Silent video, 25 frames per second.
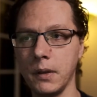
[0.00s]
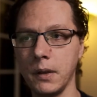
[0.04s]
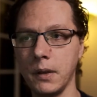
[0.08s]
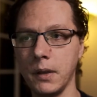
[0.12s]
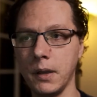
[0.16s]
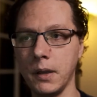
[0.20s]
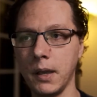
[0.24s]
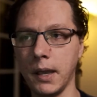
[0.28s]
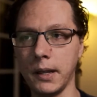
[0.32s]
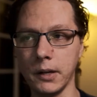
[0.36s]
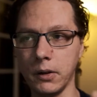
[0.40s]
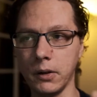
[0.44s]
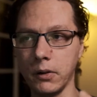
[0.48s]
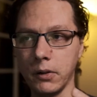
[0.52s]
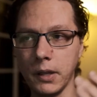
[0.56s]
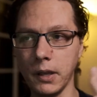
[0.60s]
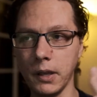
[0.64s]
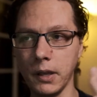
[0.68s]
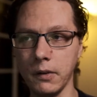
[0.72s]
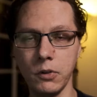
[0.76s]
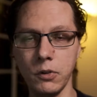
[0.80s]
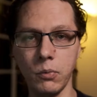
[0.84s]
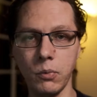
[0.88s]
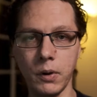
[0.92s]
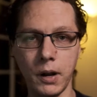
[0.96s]
and it'll
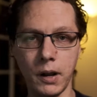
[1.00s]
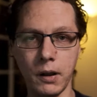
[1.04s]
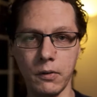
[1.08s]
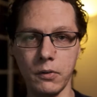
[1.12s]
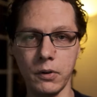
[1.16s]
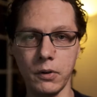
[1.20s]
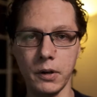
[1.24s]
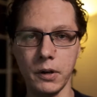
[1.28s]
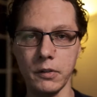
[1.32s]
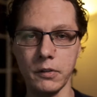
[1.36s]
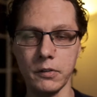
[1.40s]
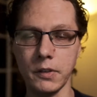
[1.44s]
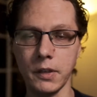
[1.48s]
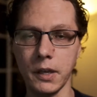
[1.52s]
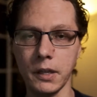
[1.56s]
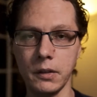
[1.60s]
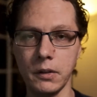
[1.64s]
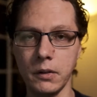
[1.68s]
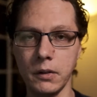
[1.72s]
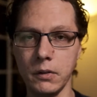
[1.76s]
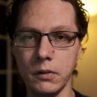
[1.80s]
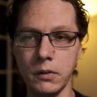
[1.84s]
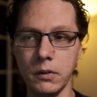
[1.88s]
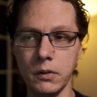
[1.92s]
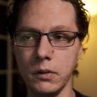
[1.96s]
give you whatever it is
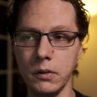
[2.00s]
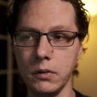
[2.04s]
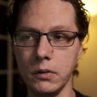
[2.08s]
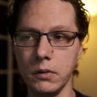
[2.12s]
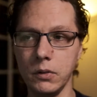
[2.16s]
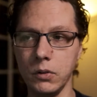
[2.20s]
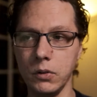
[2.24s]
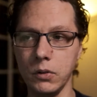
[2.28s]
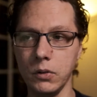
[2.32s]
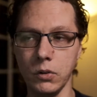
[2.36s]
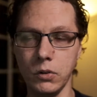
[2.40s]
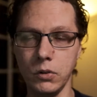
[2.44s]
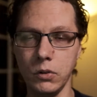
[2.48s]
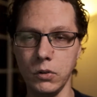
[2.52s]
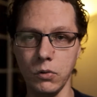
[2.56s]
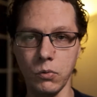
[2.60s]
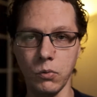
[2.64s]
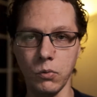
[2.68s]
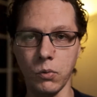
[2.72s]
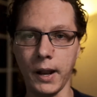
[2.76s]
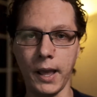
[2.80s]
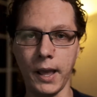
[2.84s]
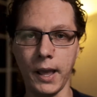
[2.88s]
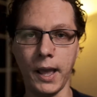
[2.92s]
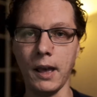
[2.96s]
that you
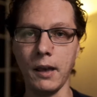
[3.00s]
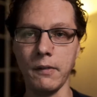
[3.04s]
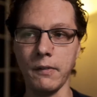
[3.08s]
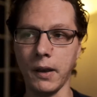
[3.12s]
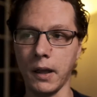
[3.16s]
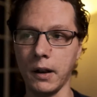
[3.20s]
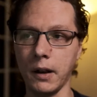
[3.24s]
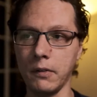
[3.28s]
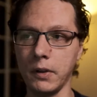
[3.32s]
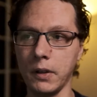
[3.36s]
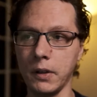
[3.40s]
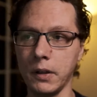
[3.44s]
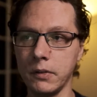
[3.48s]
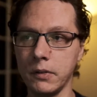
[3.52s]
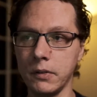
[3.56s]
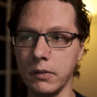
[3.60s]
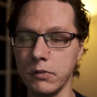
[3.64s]
want to have out of it.